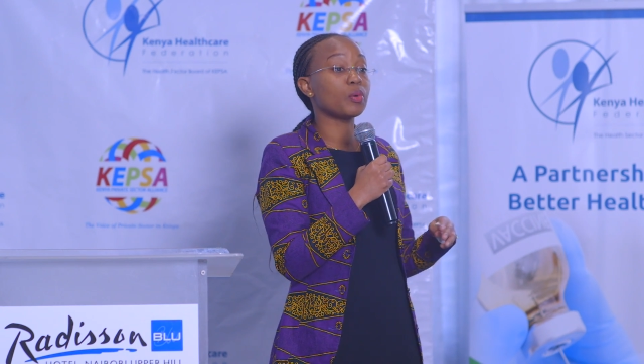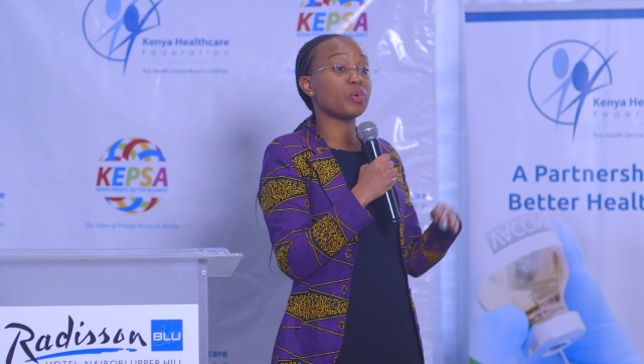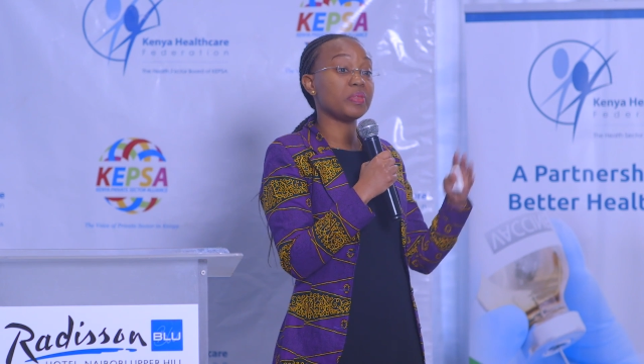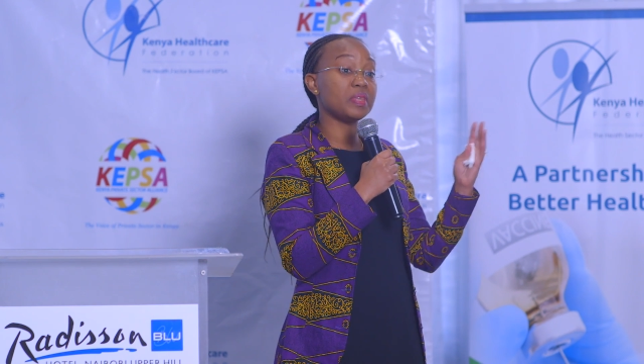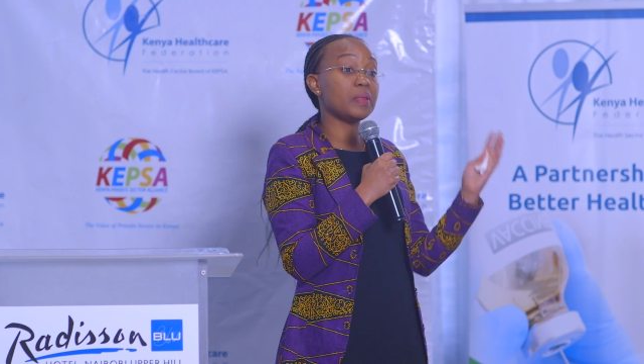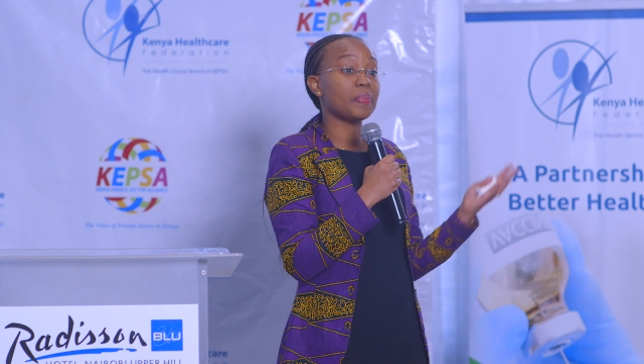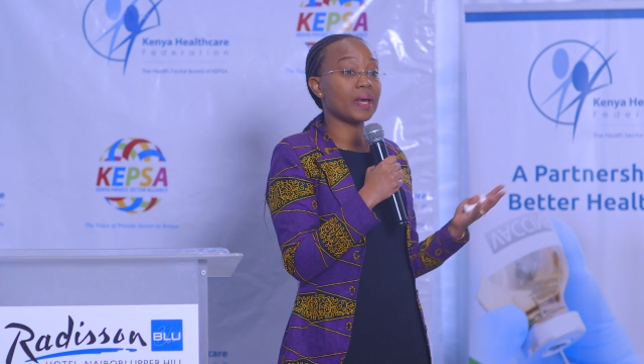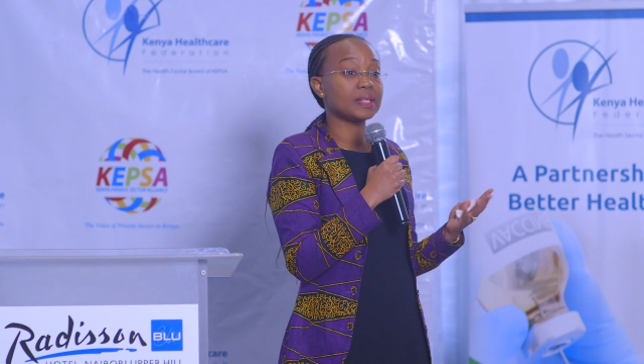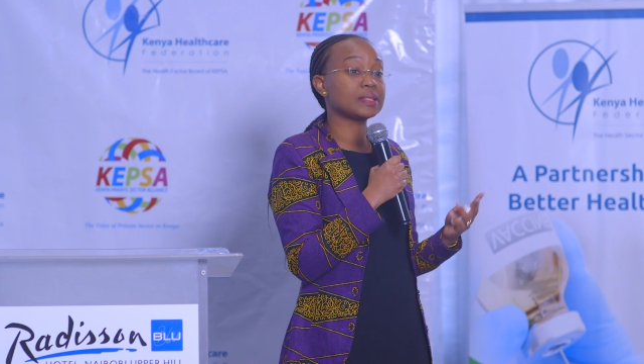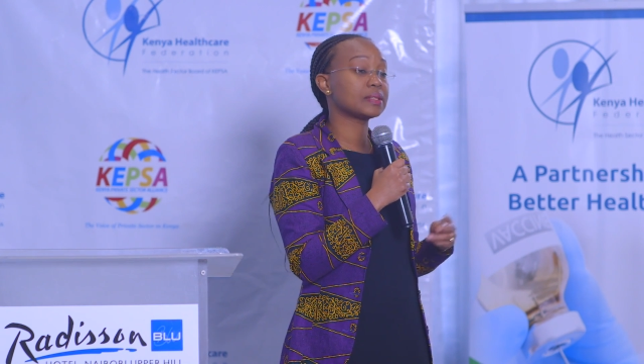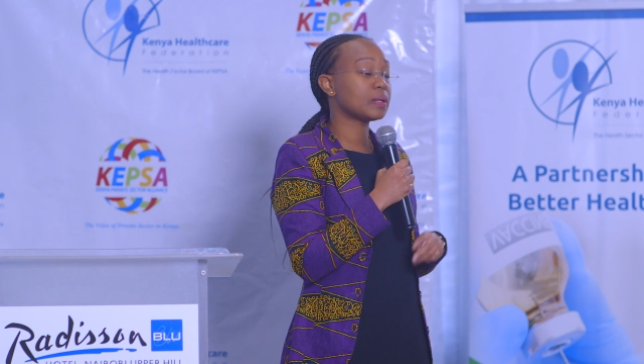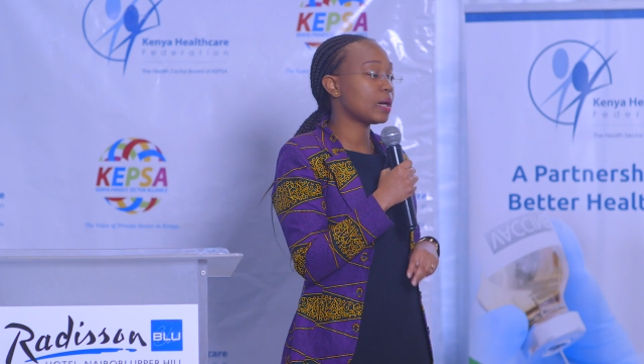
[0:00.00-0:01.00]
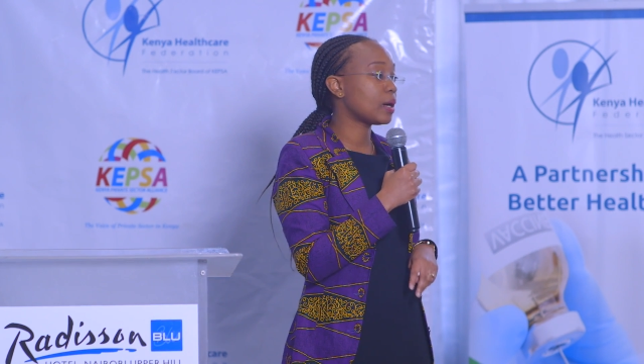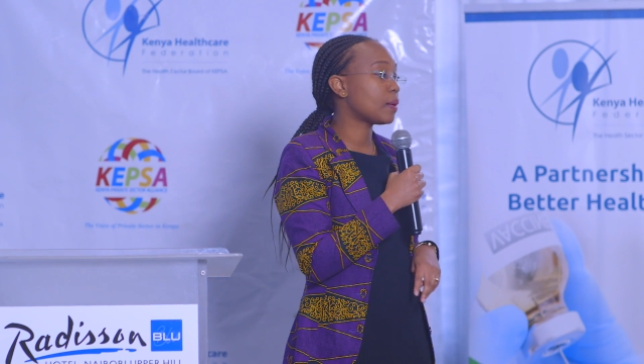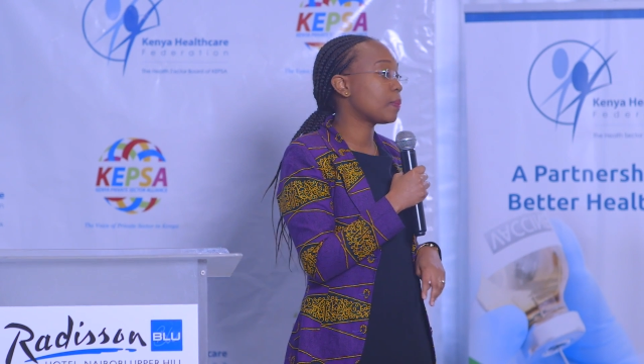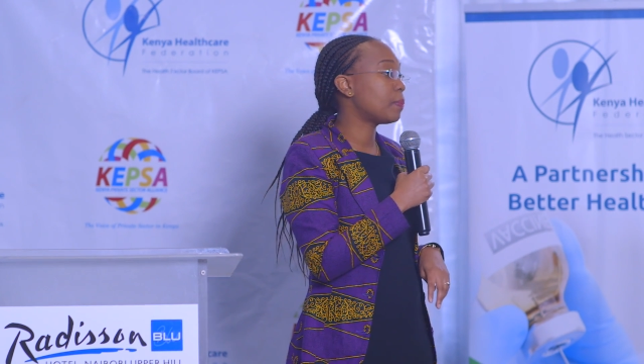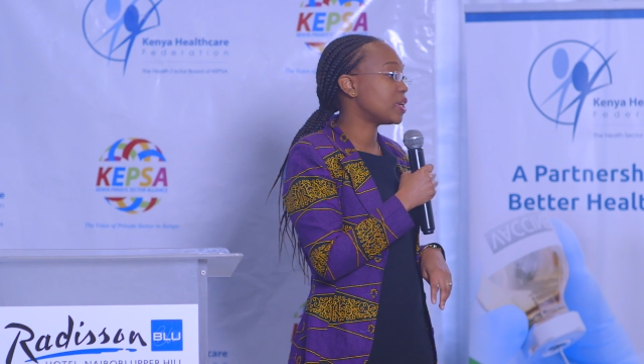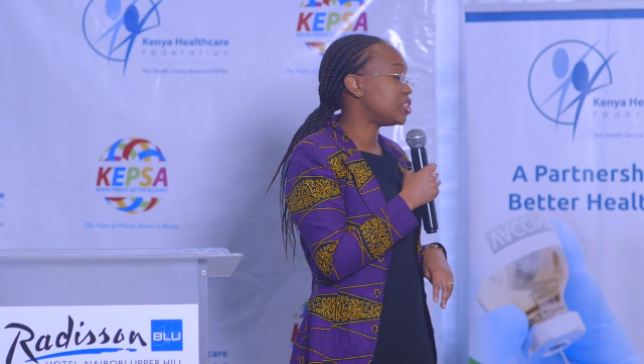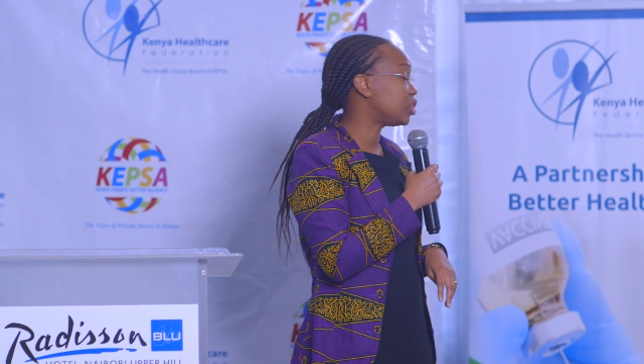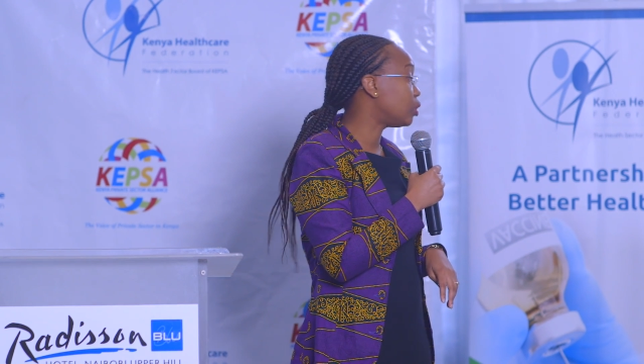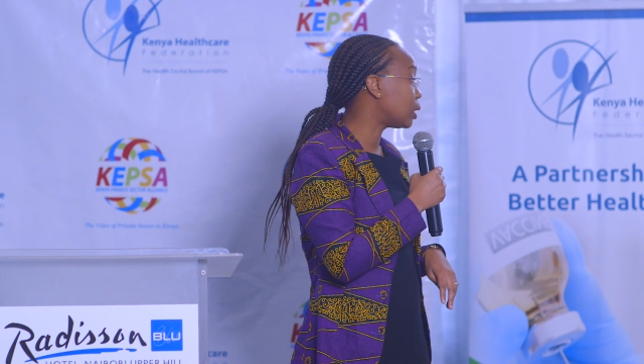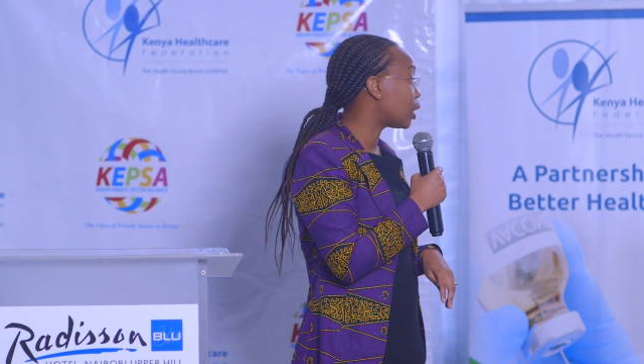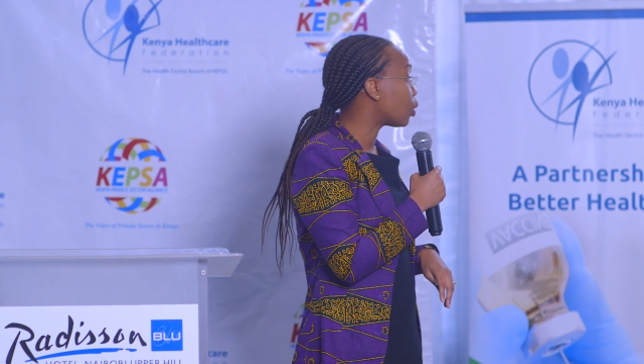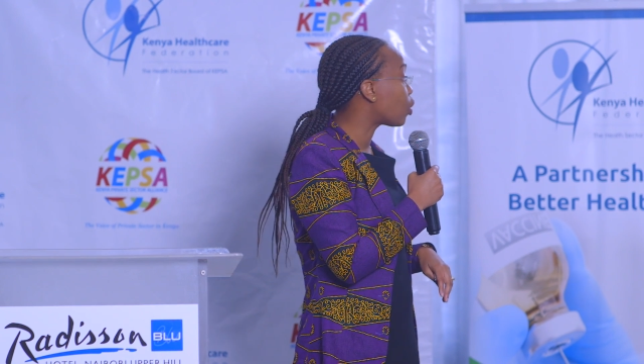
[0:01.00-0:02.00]
within that
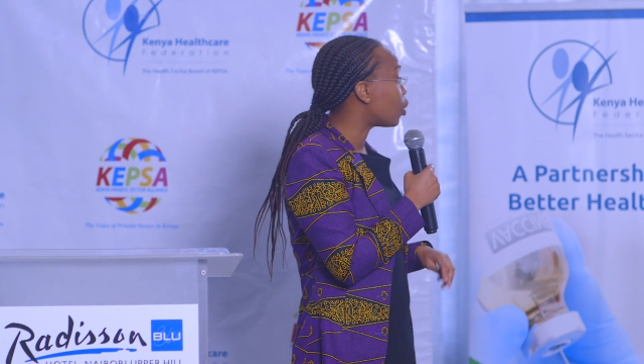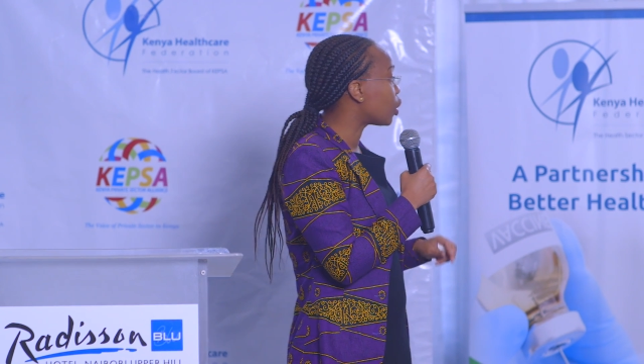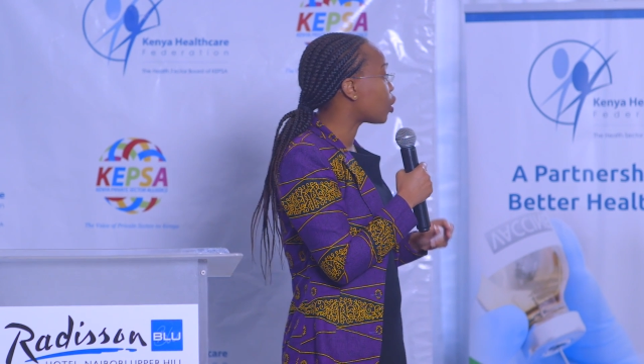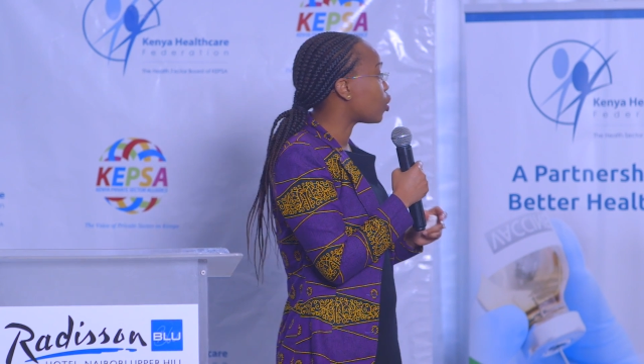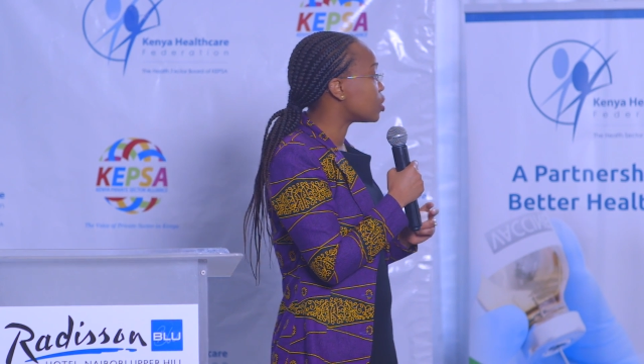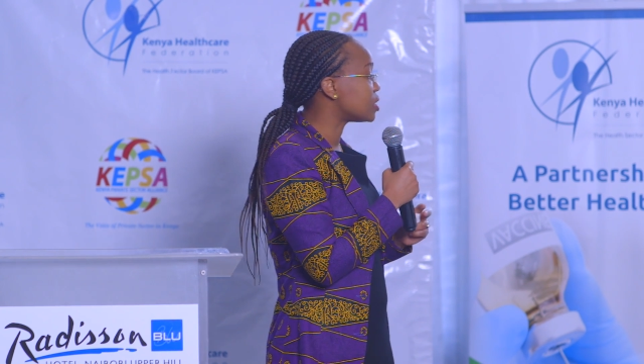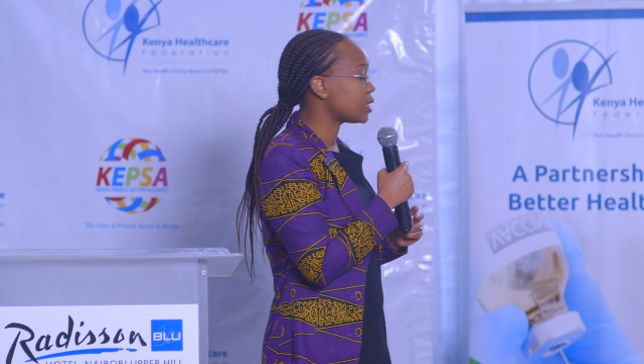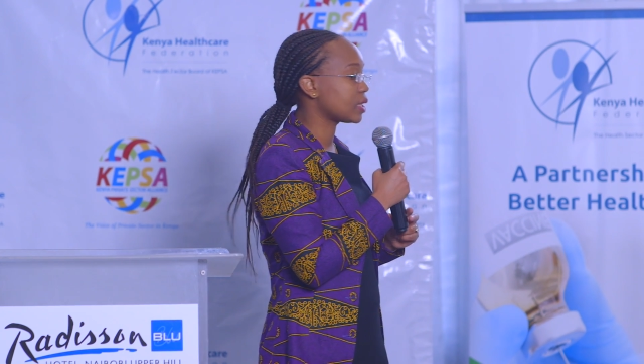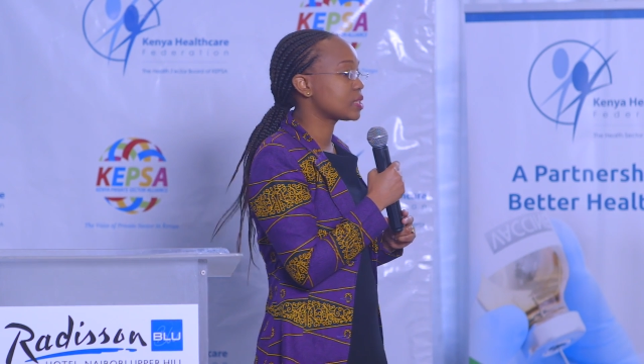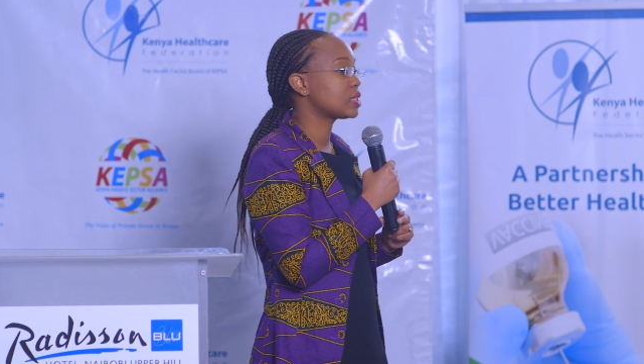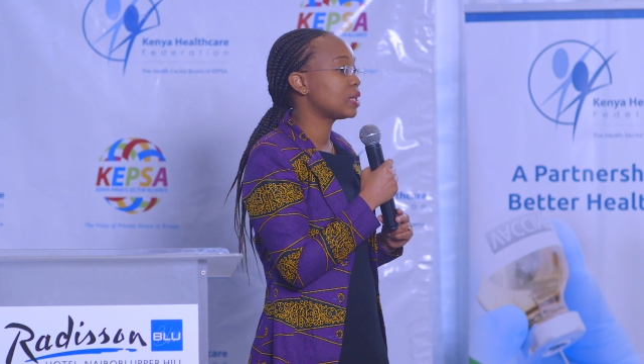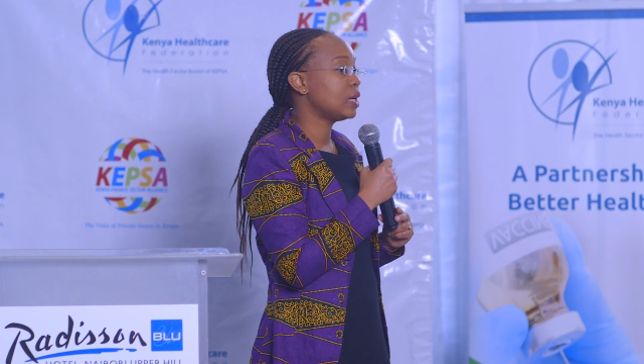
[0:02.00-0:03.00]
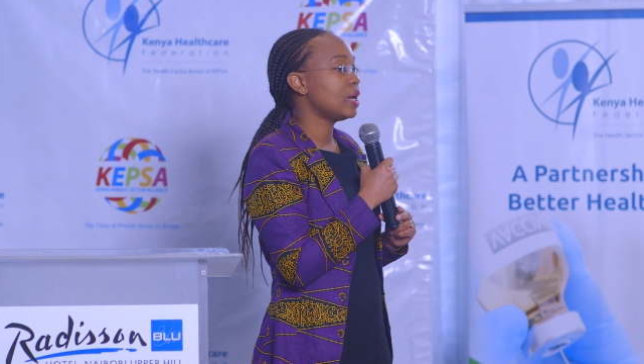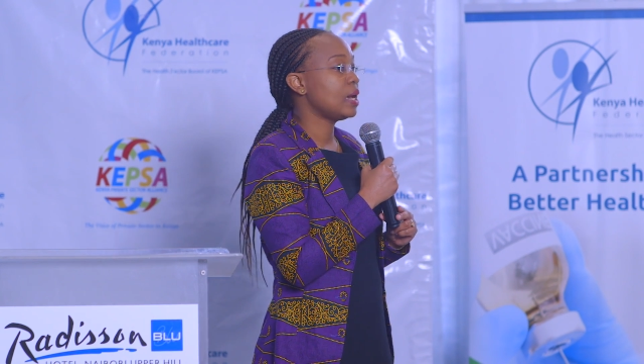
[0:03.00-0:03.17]
particular local context.